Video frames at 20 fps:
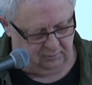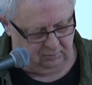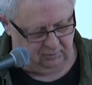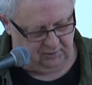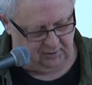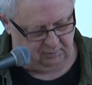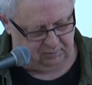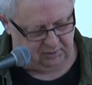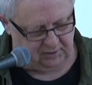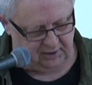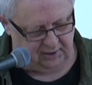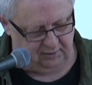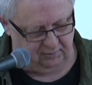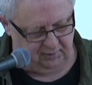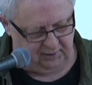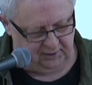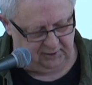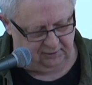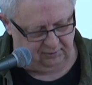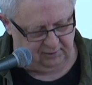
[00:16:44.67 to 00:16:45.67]
the play
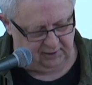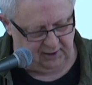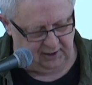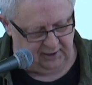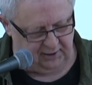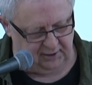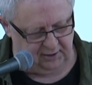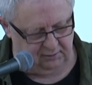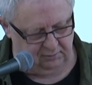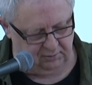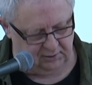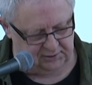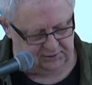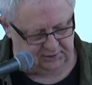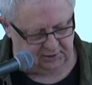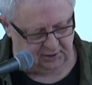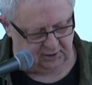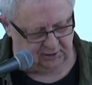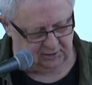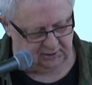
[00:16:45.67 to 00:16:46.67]
we created was
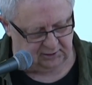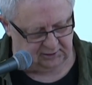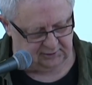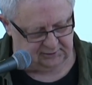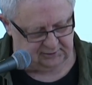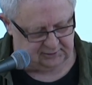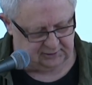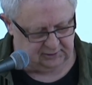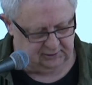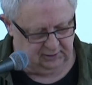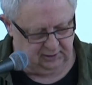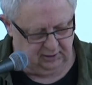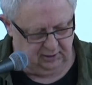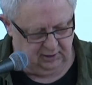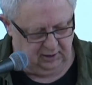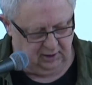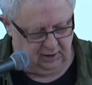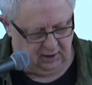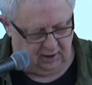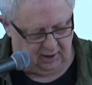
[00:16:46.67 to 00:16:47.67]
called
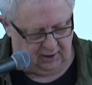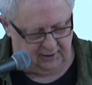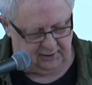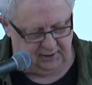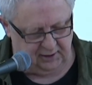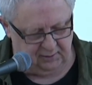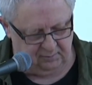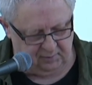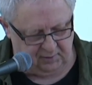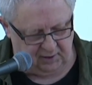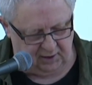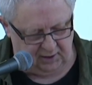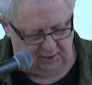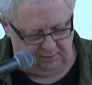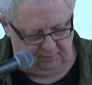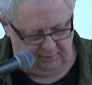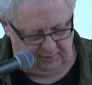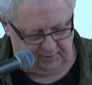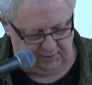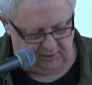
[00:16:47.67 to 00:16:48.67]
I Get By
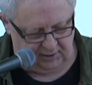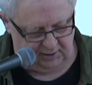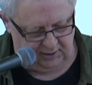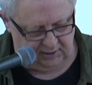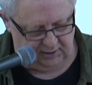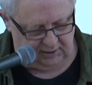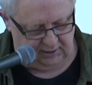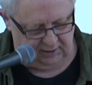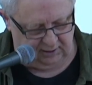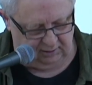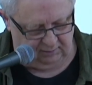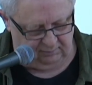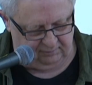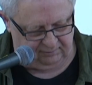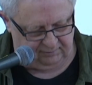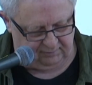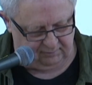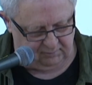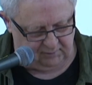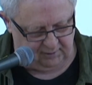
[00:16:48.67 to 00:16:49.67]
with a Little Help
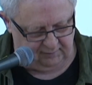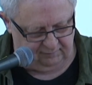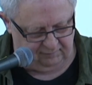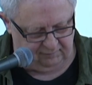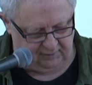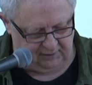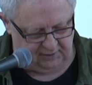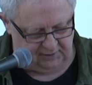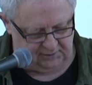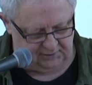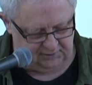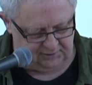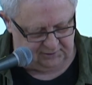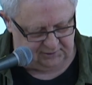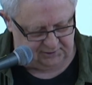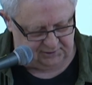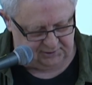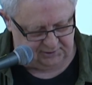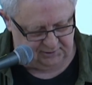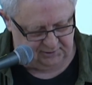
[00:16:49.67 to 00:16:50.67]
from My
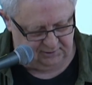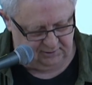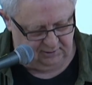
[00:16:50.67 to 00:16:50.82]
Friends.